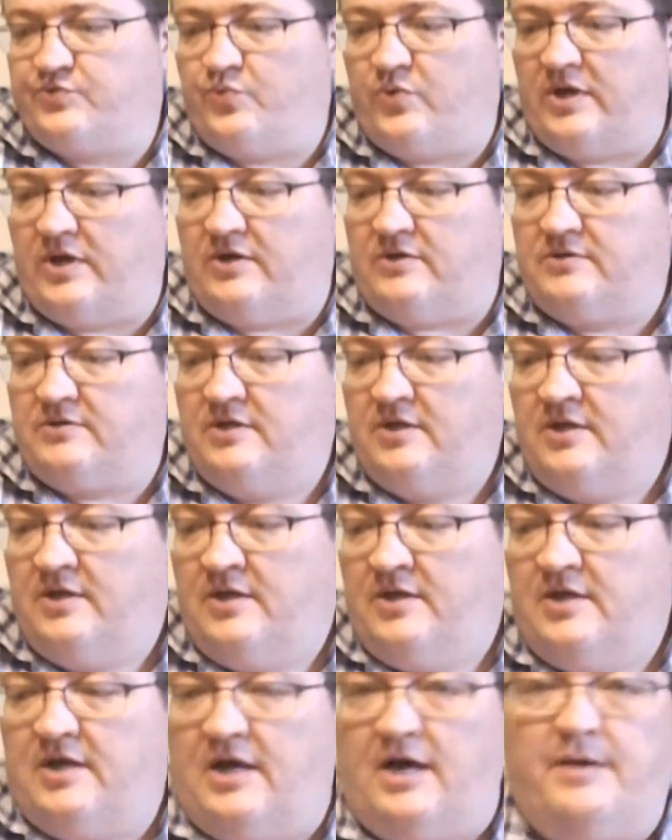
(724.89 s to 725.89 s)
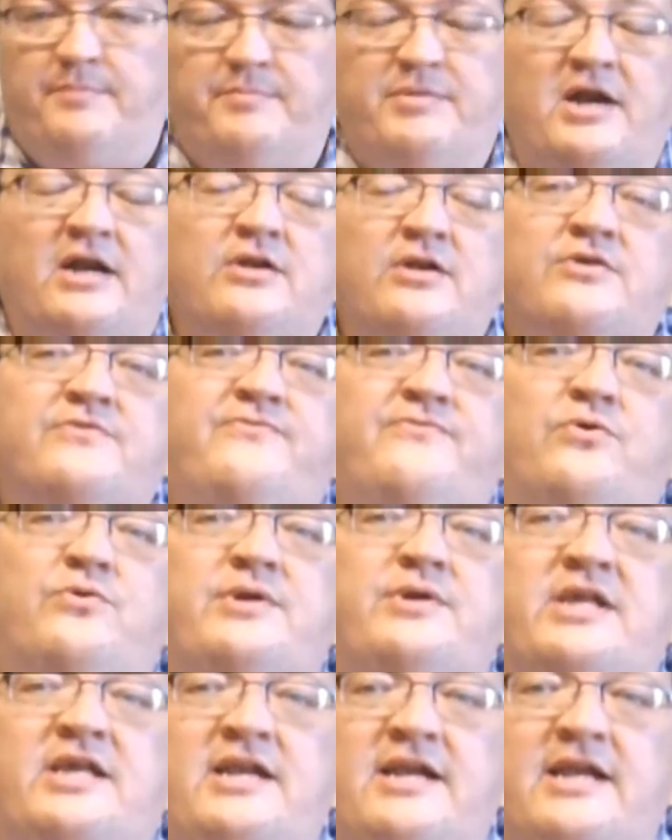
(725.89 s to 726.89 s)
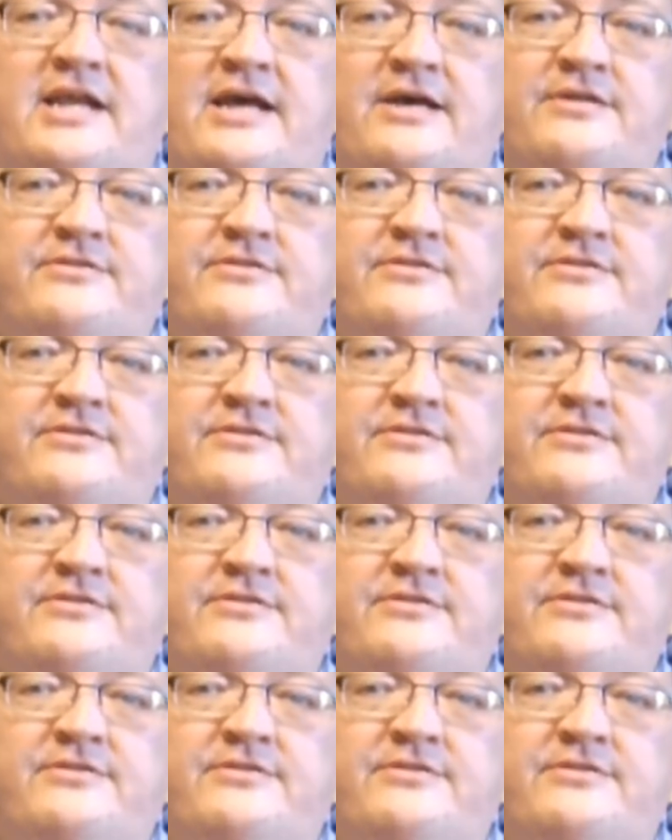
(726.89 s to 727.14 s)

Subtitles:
and using them.